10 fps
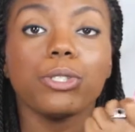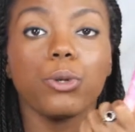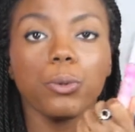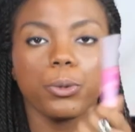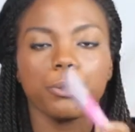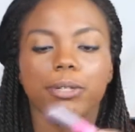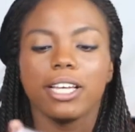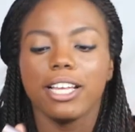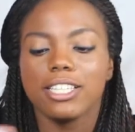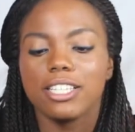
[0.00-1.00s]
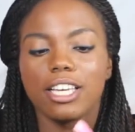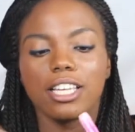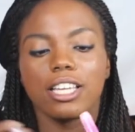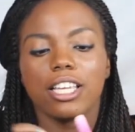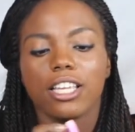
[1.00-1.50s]
This thing was cool
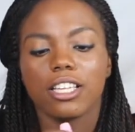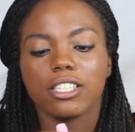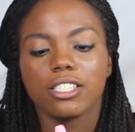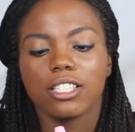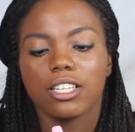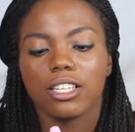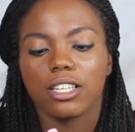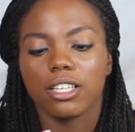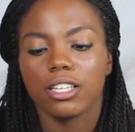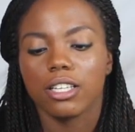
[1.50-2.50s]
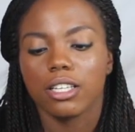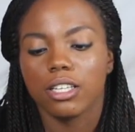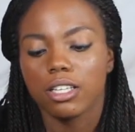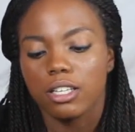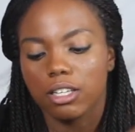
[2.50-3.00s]
because it is,
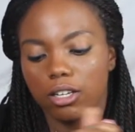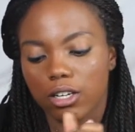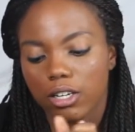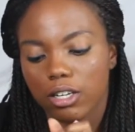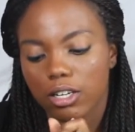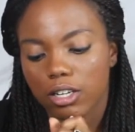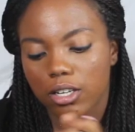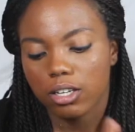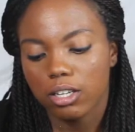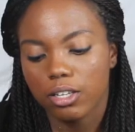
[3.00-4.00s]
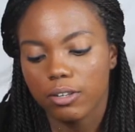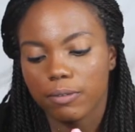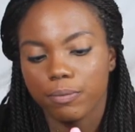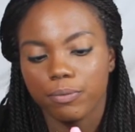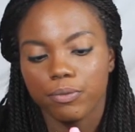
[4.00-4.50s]
hold on,
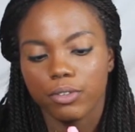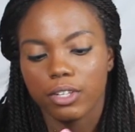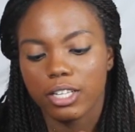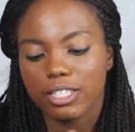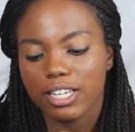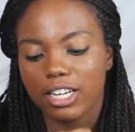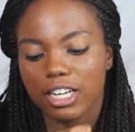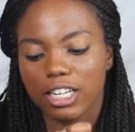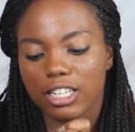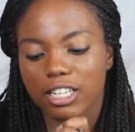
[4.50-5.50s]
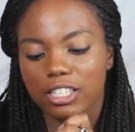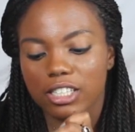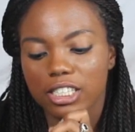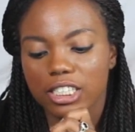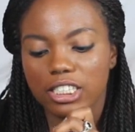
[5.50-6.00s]
it's like a
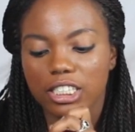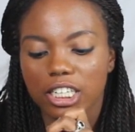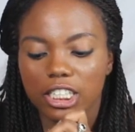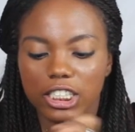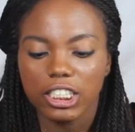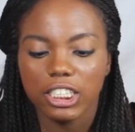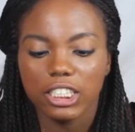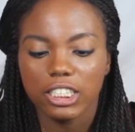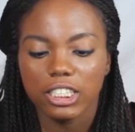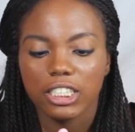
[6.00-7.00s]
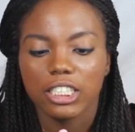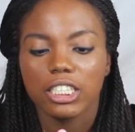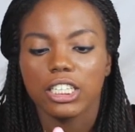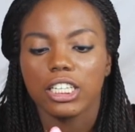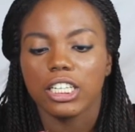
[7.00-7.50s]
clear color,
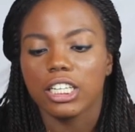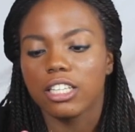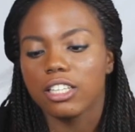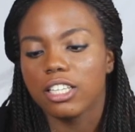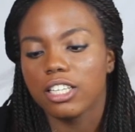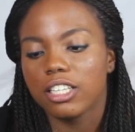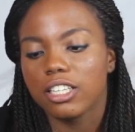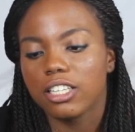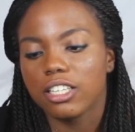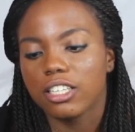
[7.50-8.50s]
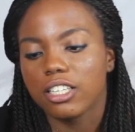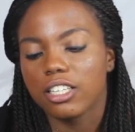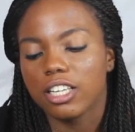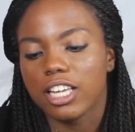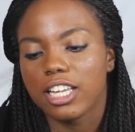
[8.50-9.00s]
and then
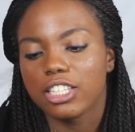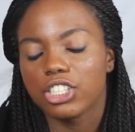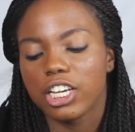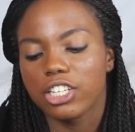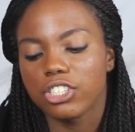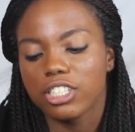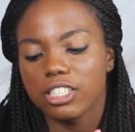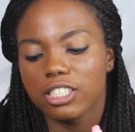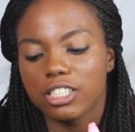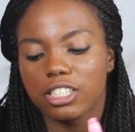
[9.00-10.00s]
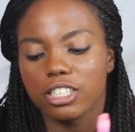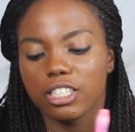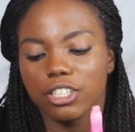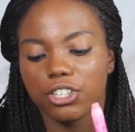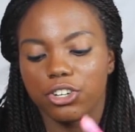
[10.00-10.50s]
it
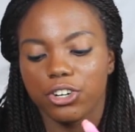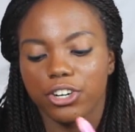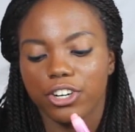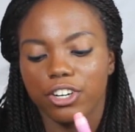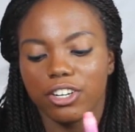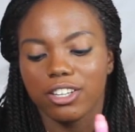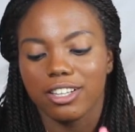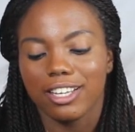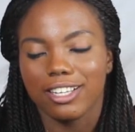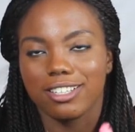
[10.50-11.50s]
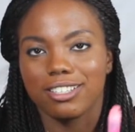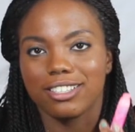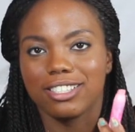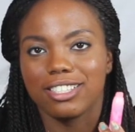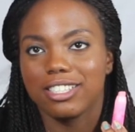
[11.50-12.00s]
changes to your like
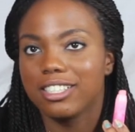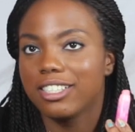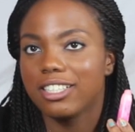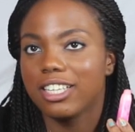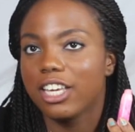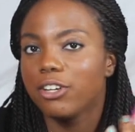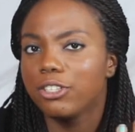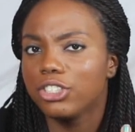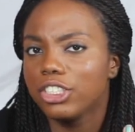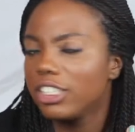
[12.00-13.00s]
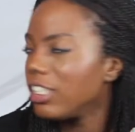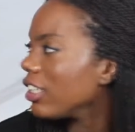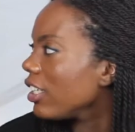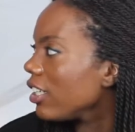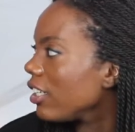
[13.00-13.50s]

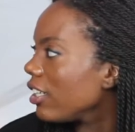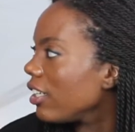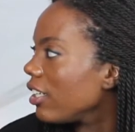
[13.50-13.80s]
Skinnergy.